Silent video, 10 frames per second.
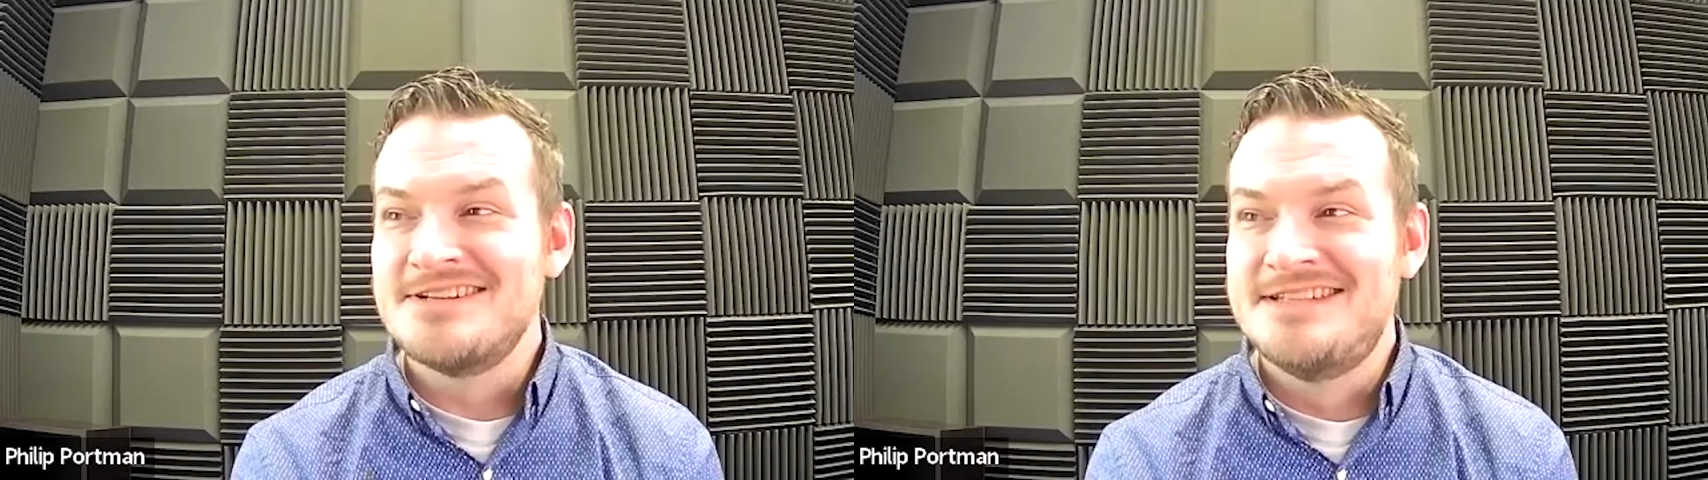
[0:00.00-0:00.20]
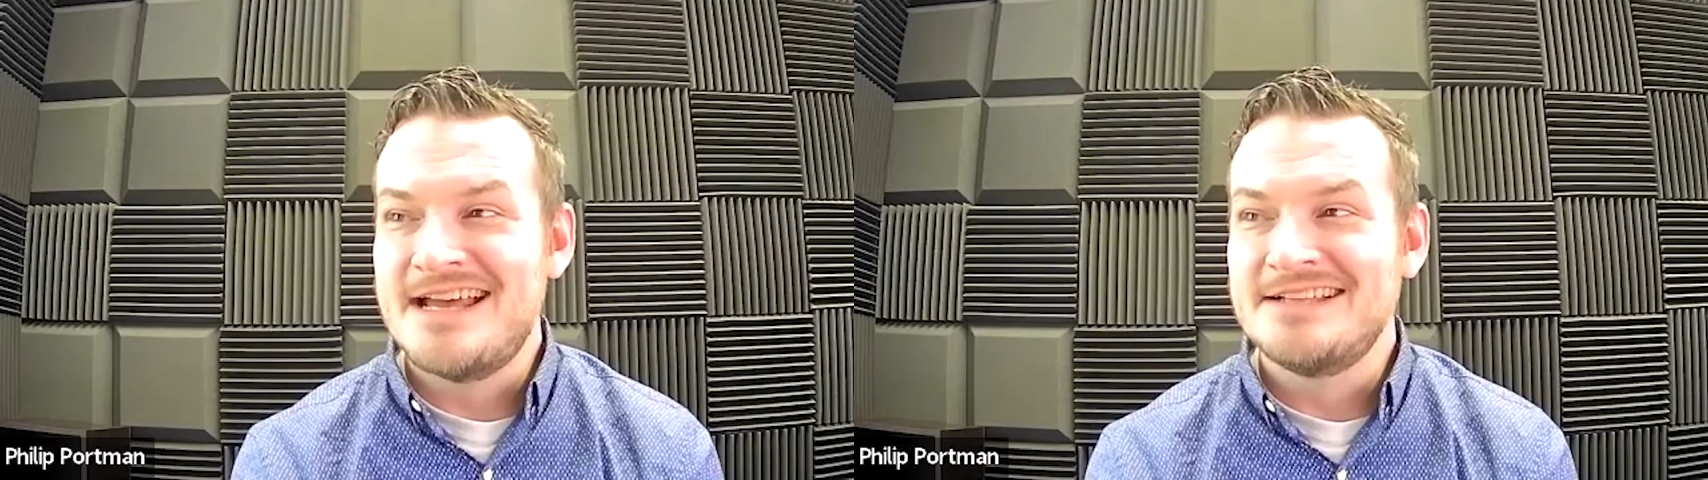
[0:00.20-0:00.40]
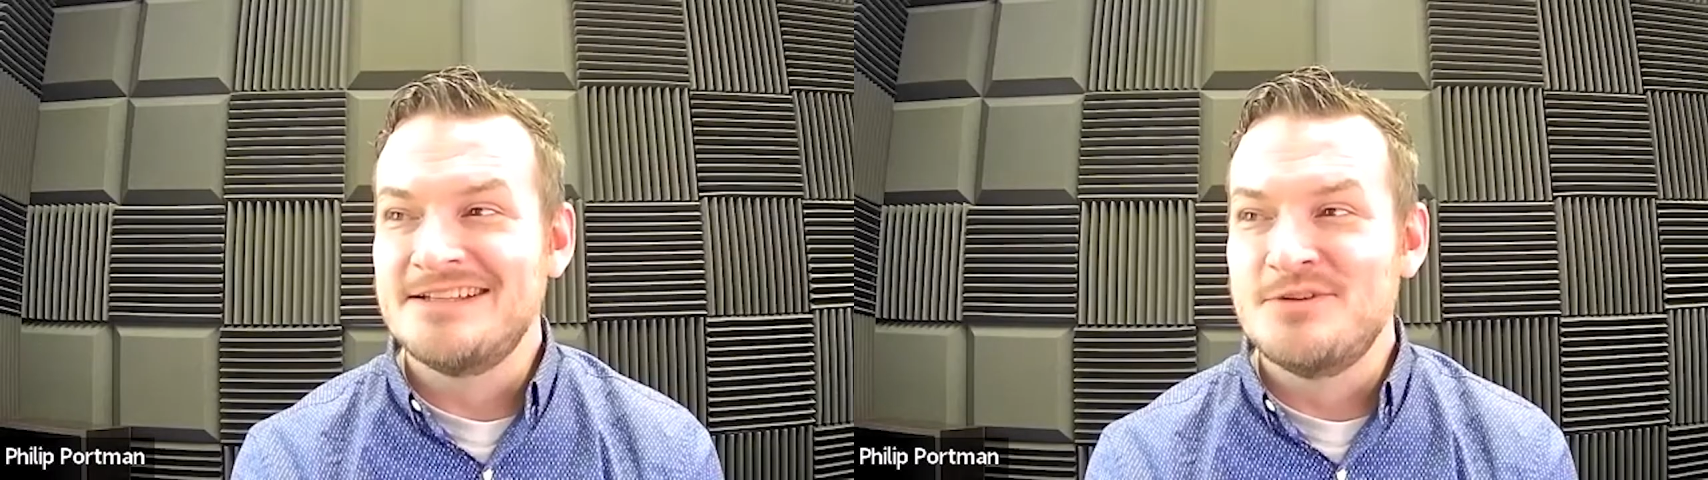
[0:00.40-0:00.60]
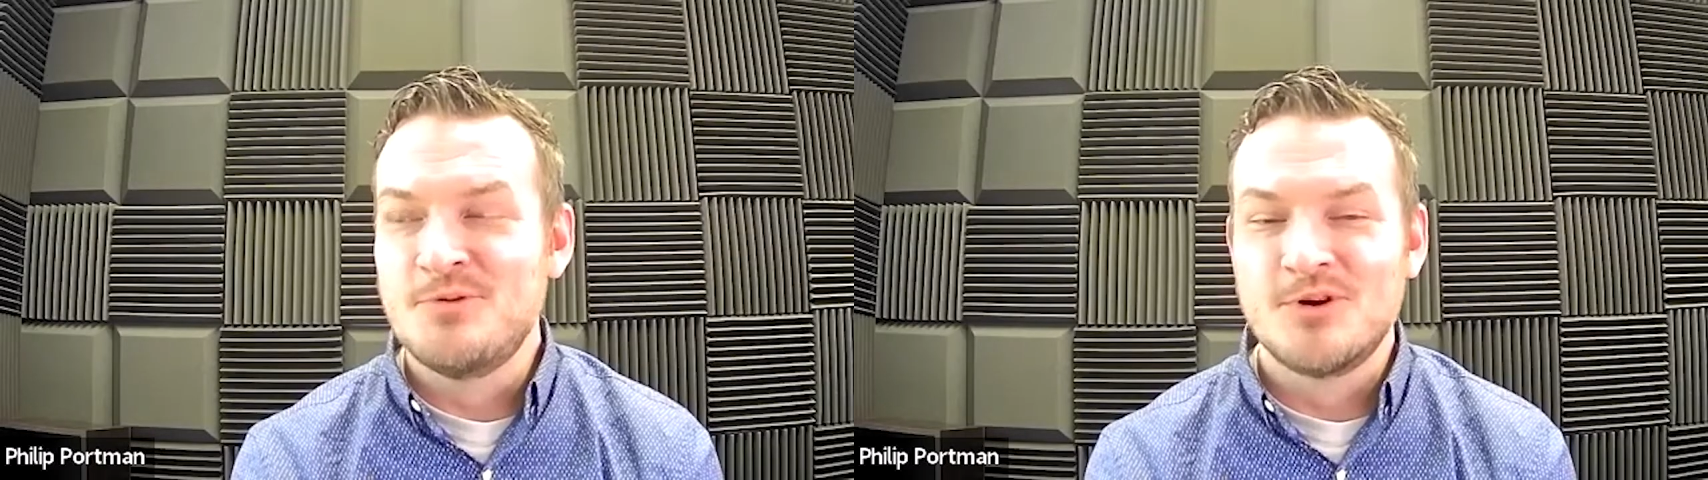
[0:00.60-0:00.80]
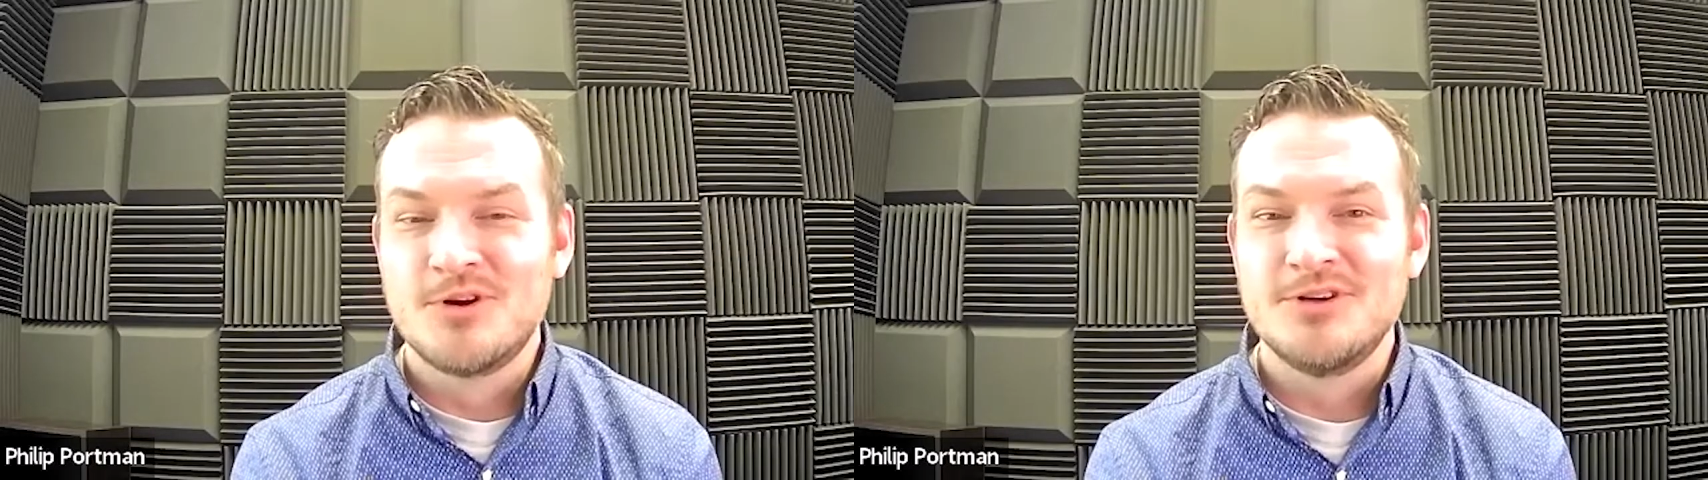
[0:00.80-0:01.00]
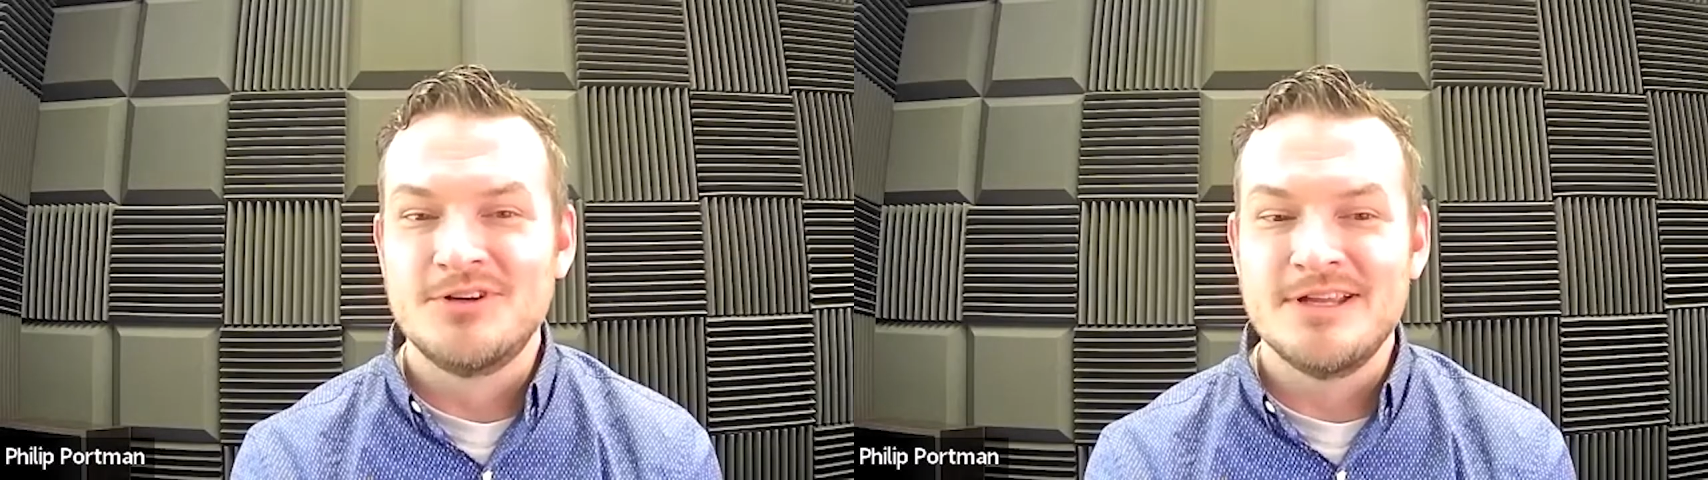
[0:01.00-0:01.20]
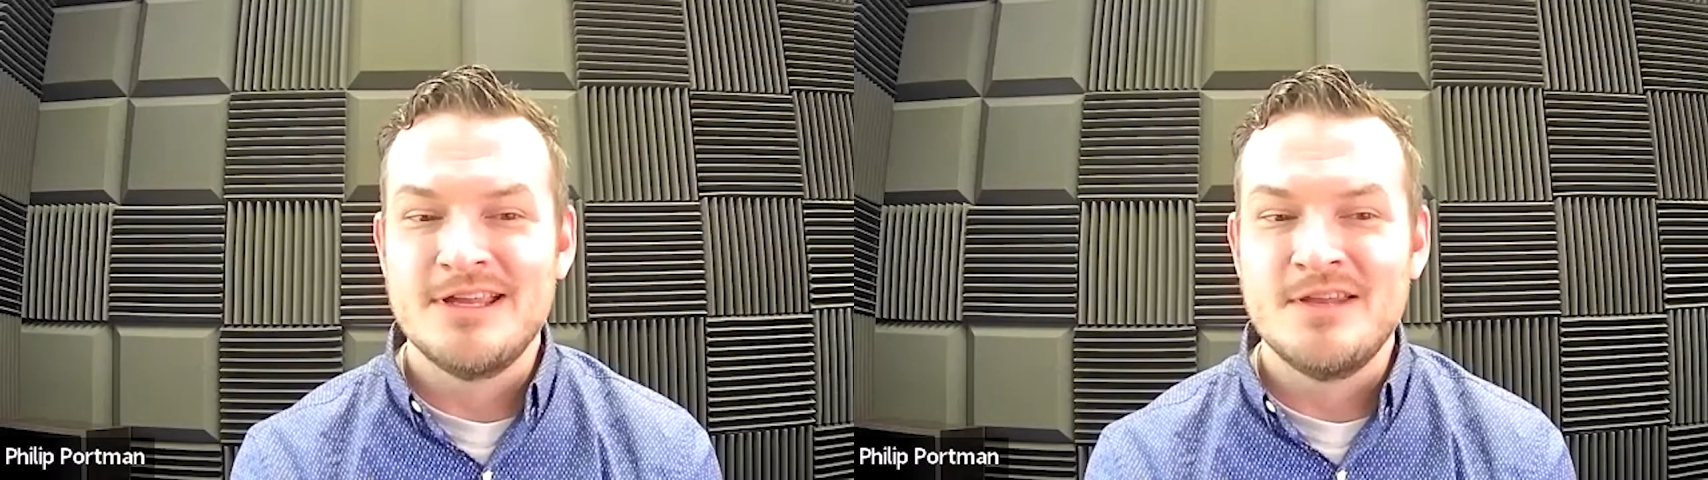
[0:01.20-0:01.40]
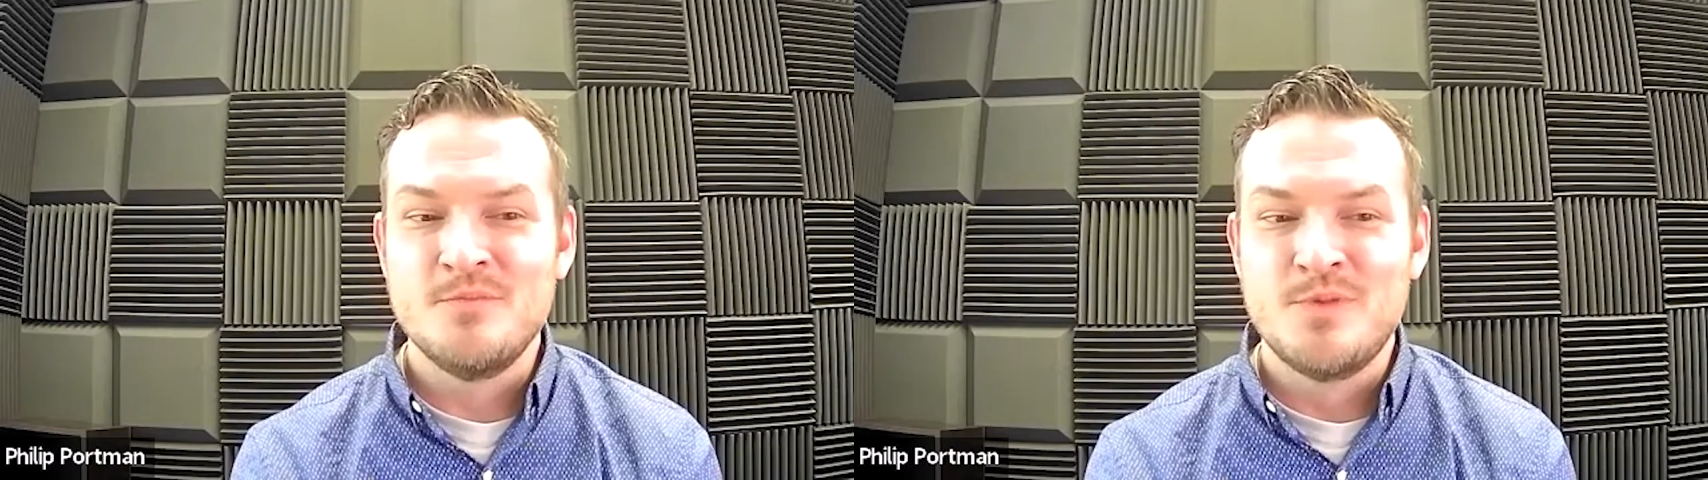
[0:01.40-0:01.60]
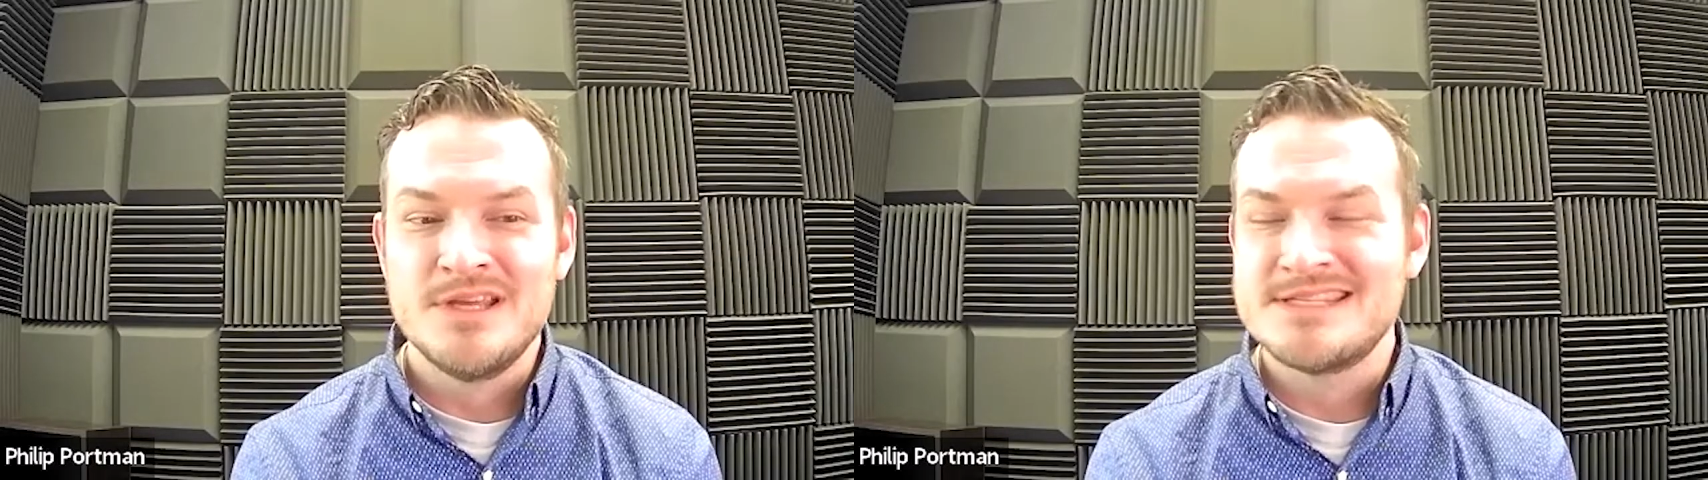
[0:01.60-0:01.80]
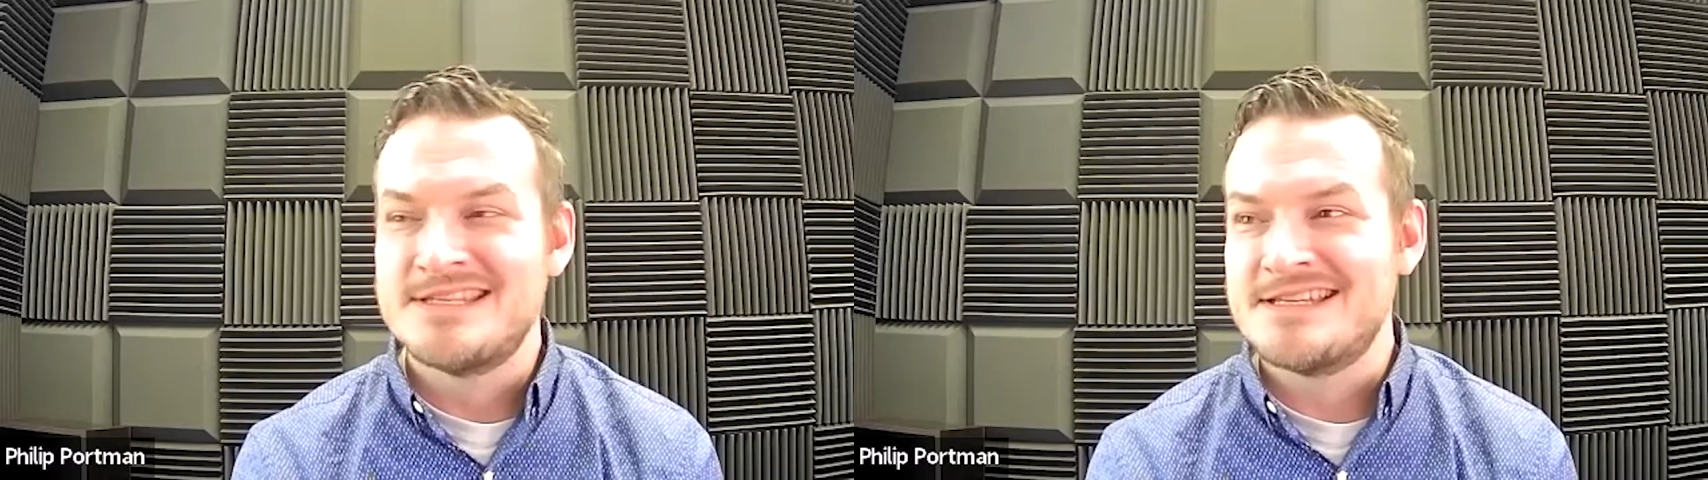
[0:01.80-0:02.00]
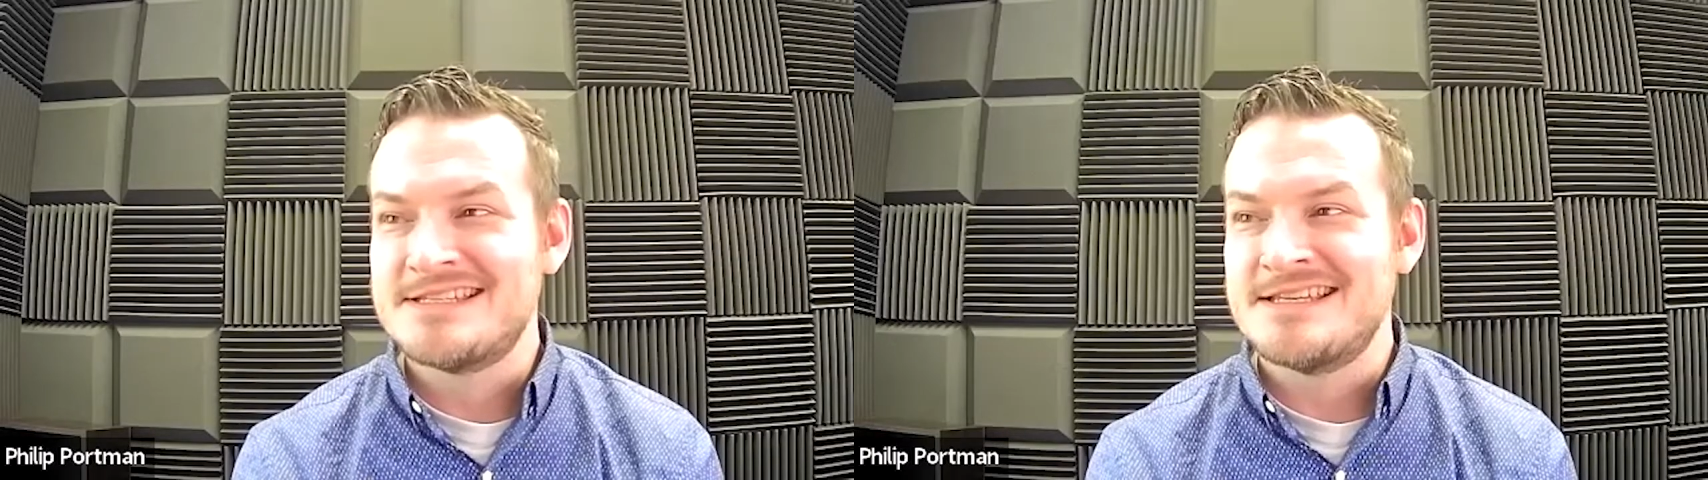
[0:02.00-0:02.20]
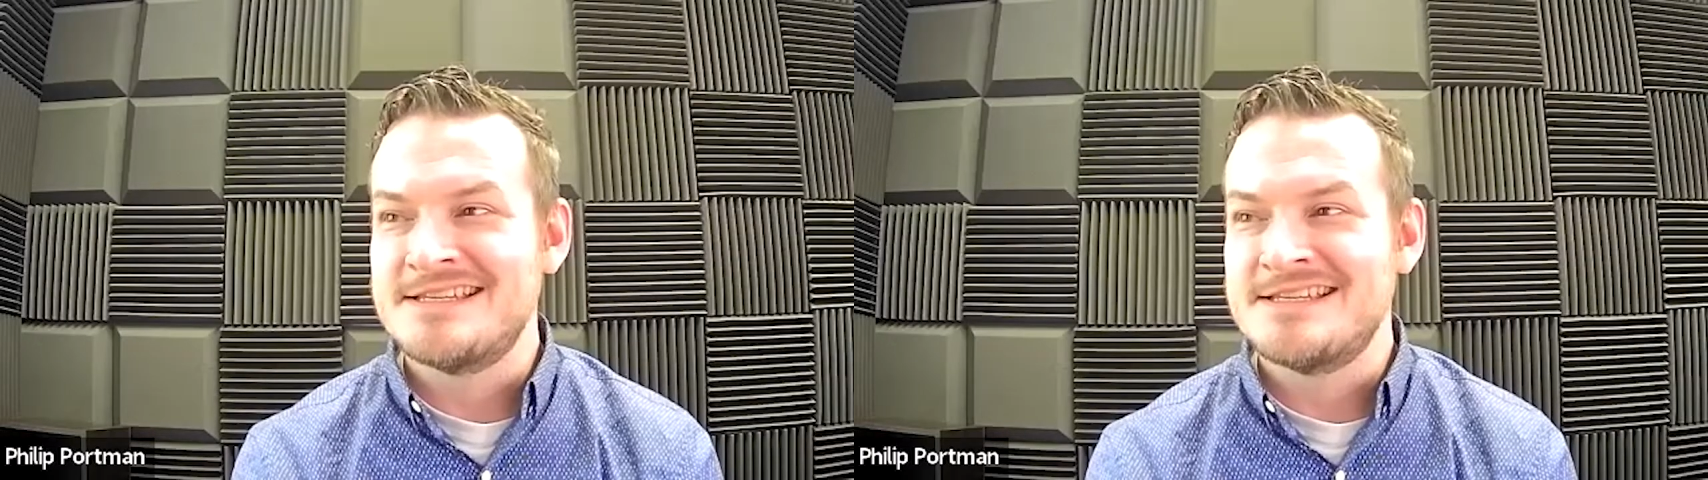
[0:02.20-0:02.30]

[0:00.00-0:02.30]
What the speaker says: a deadly word in business,